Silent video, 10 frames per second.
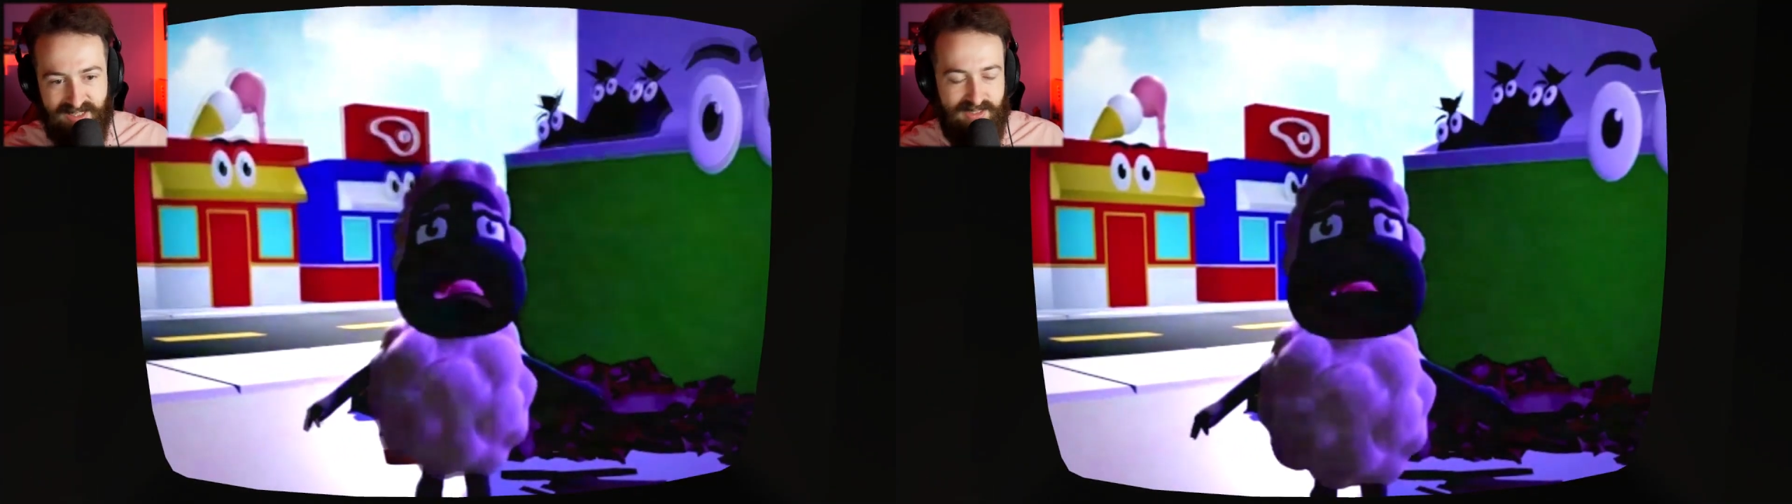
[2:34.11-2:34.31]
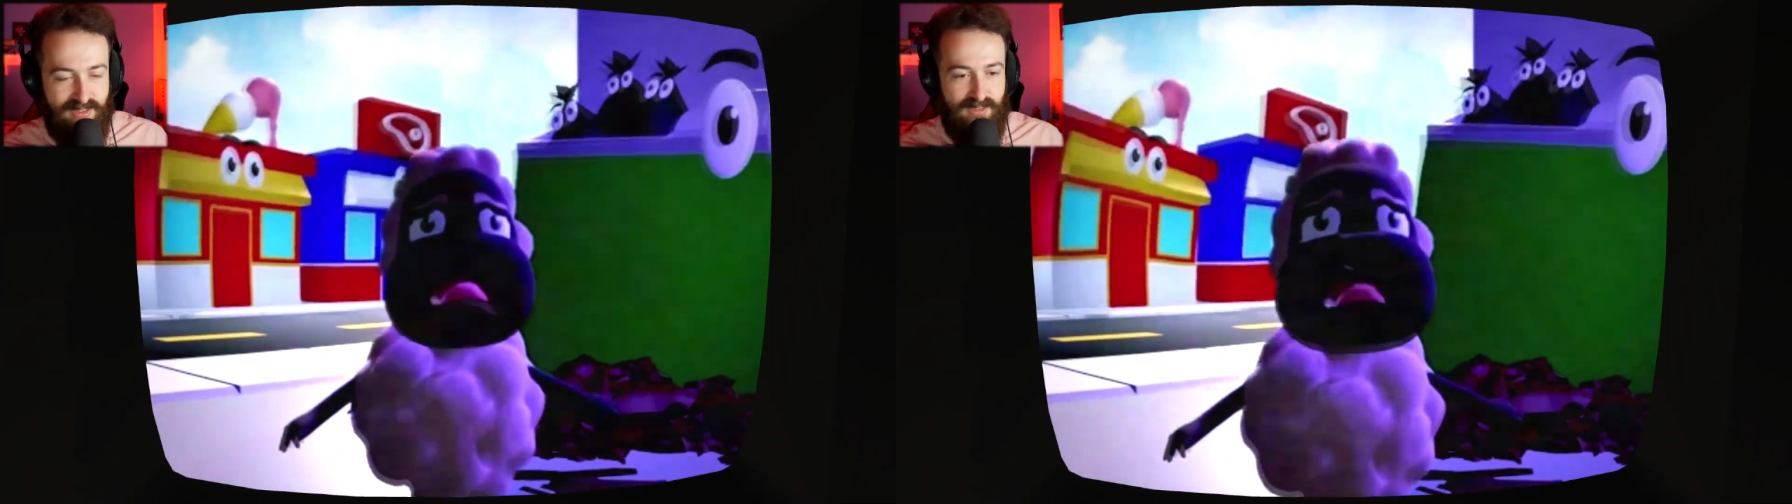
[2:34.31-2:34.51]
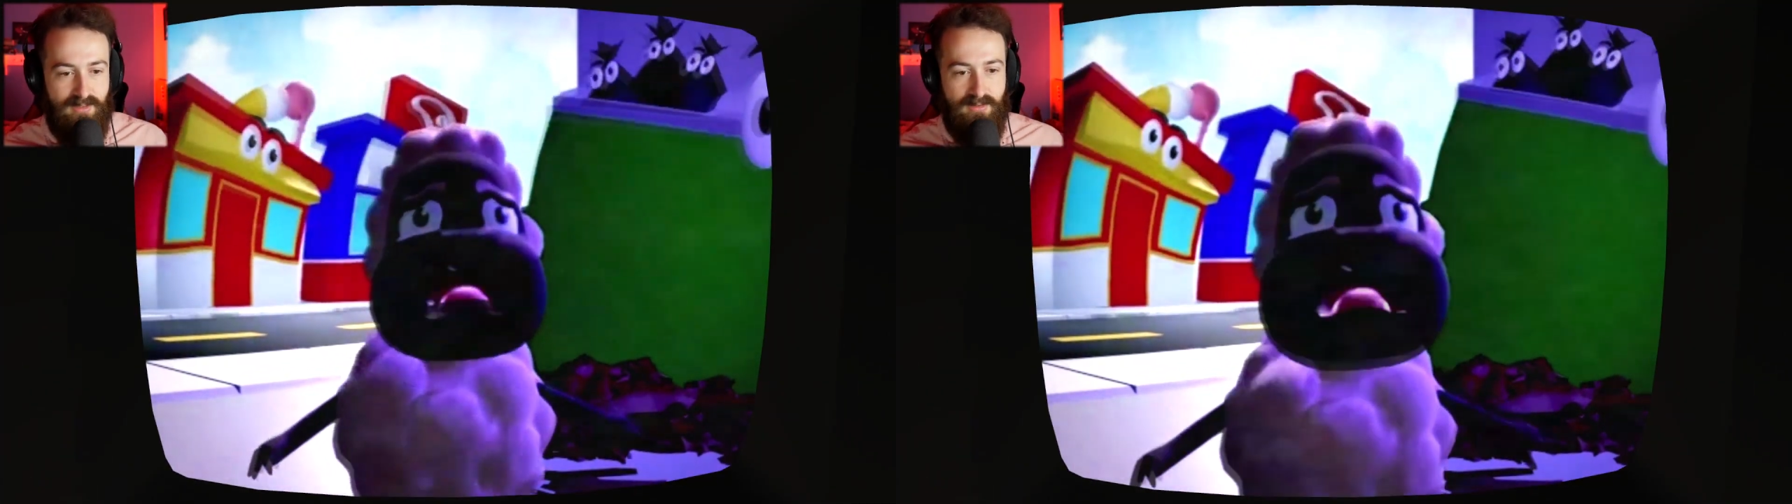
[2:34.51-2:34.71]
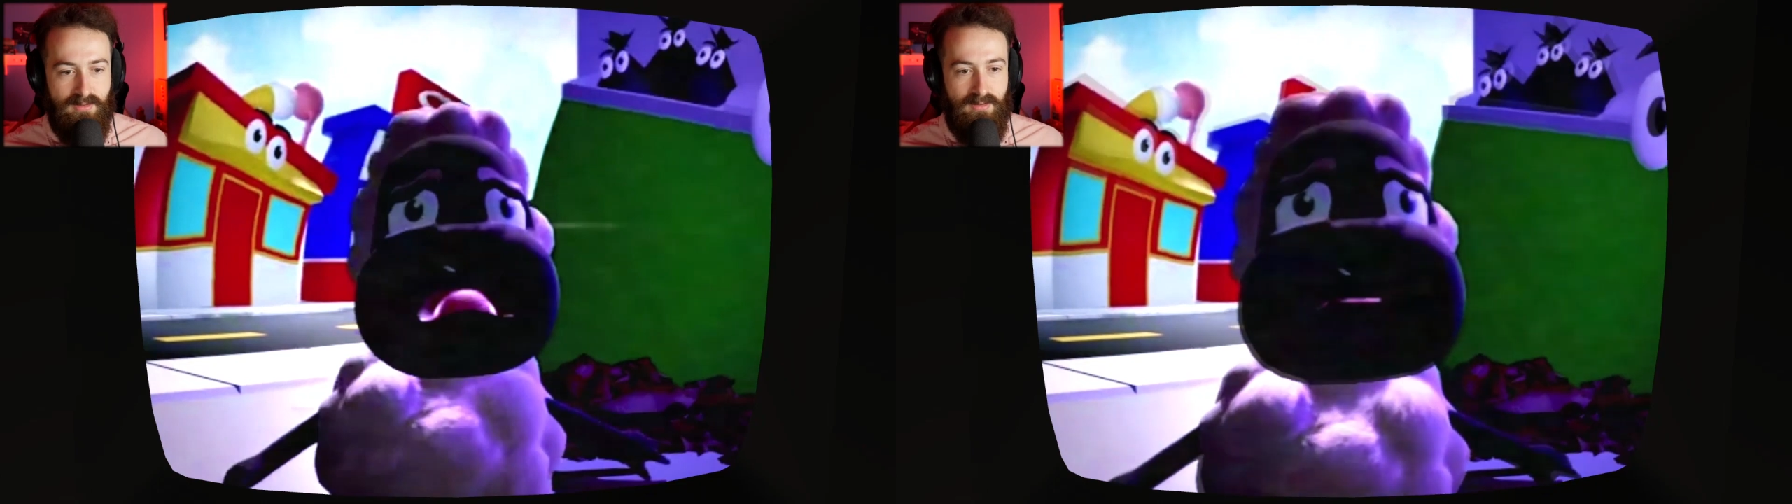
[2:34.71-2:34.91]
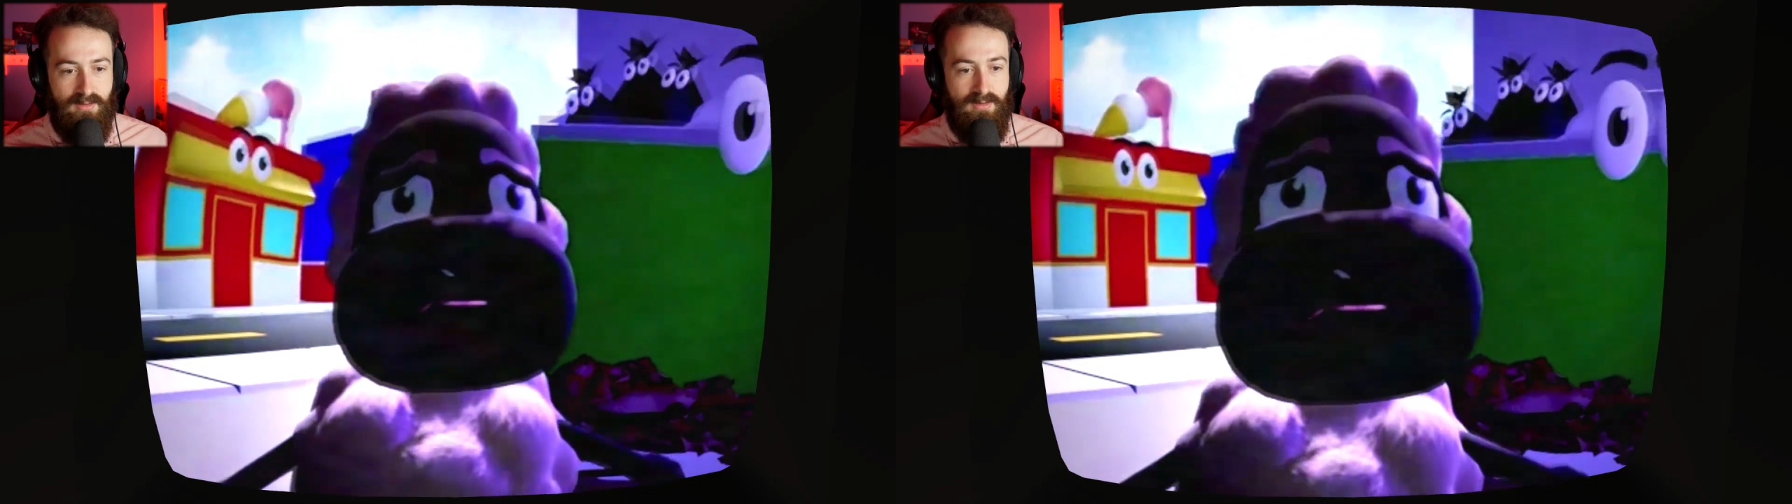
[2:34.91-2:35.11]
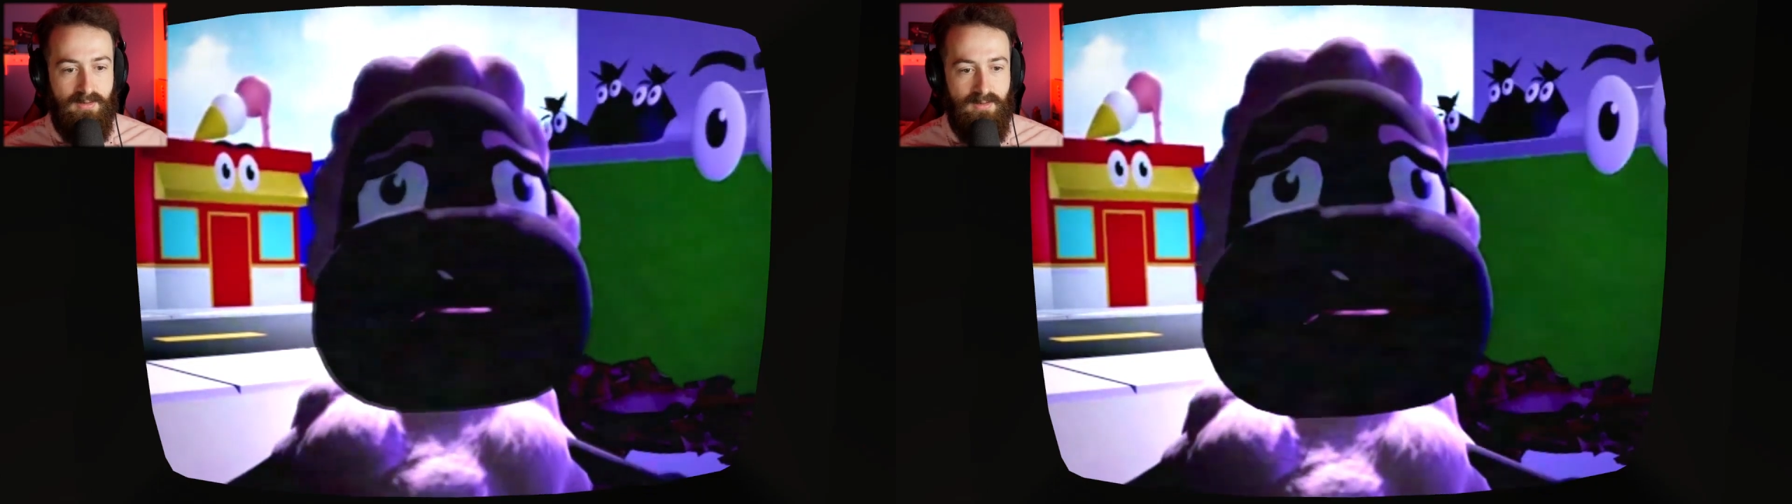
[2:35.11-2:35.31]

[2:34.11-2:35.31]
You don't have much time.